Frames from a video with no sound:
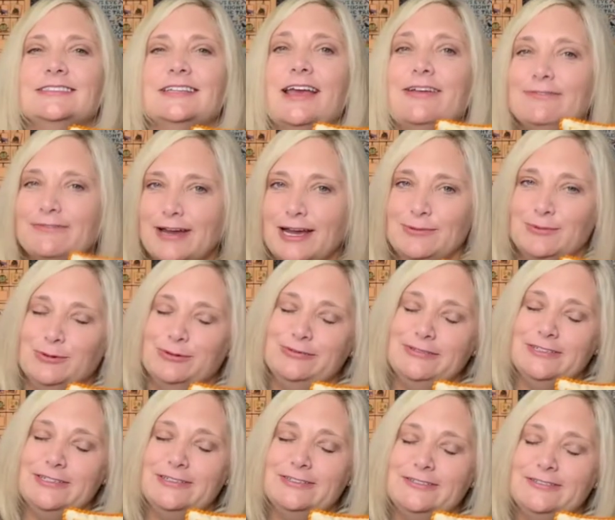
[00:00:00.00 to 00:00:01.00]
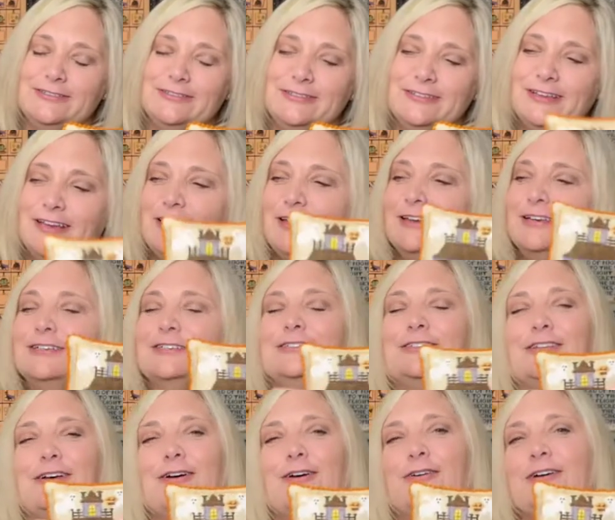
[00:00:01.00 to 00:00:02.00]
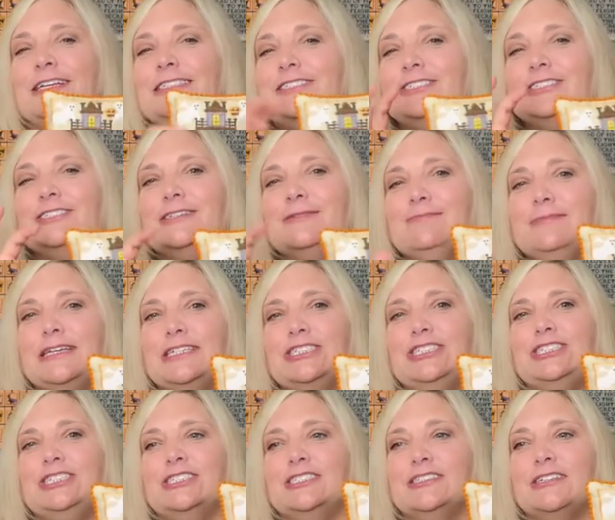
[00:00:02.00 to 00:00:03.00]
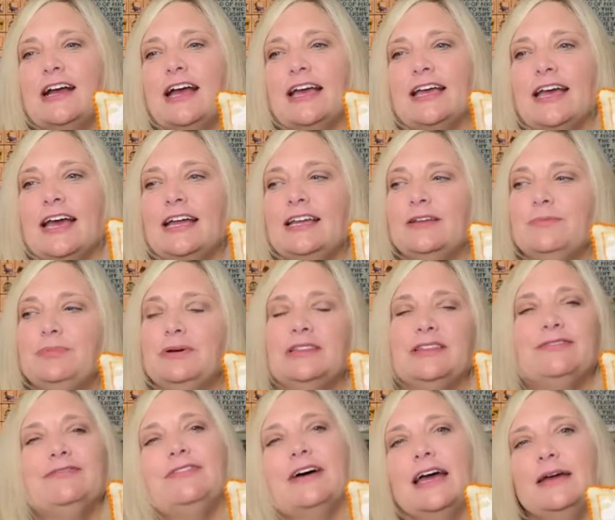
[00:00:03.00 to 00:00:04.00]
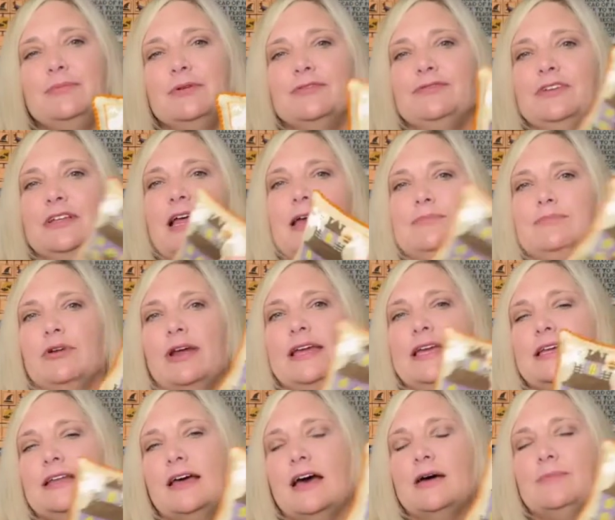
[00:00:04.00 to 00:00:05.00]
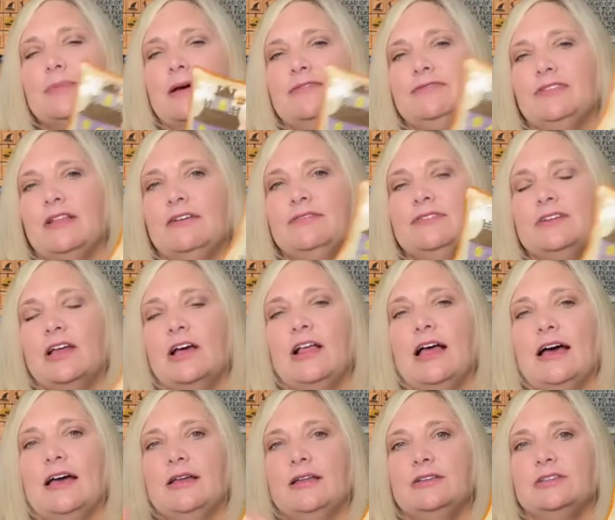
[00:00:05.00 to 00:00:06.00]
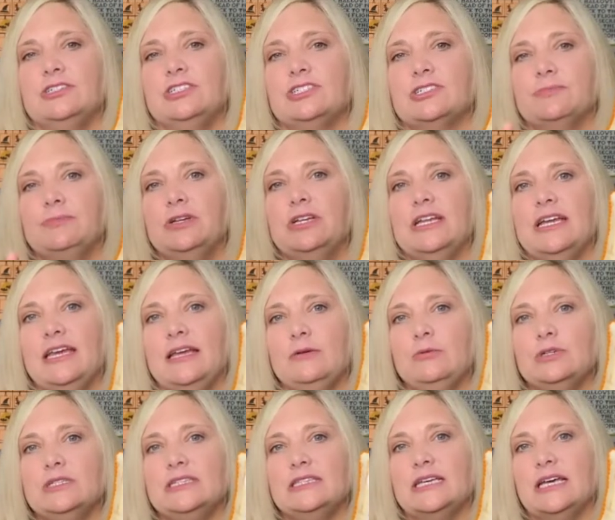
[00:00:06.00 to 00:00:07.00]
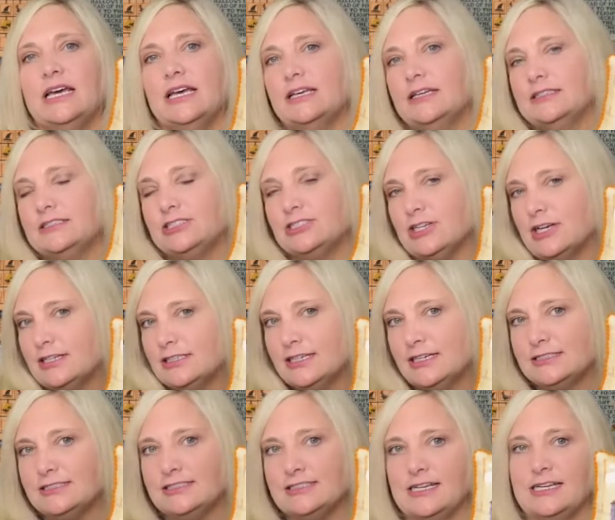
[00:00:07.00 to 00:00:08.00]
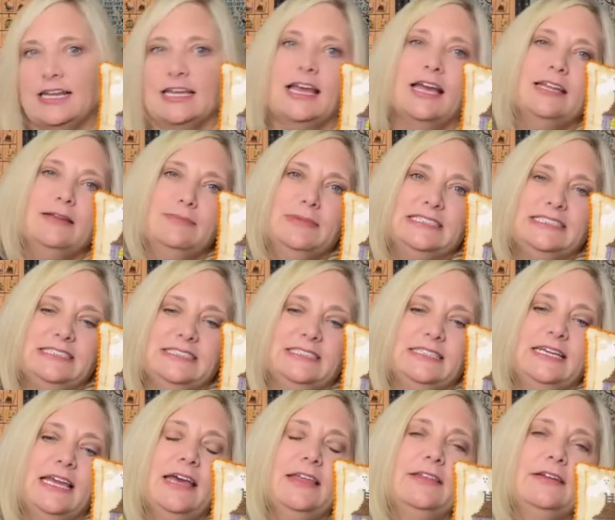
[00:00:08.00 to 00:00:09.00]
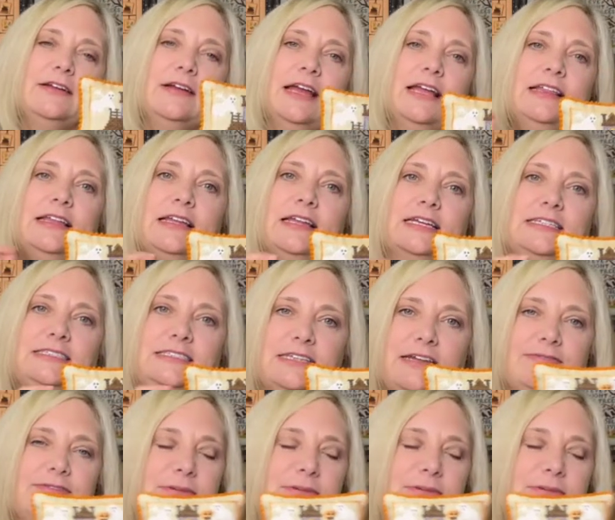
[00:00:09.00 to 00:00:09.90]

and fiber fill. So it's just a mixture. I kind of put the fiber fill, I break it up, I fluff it all out and just put it in with the sawdust and I kind of mix it together and then I stuff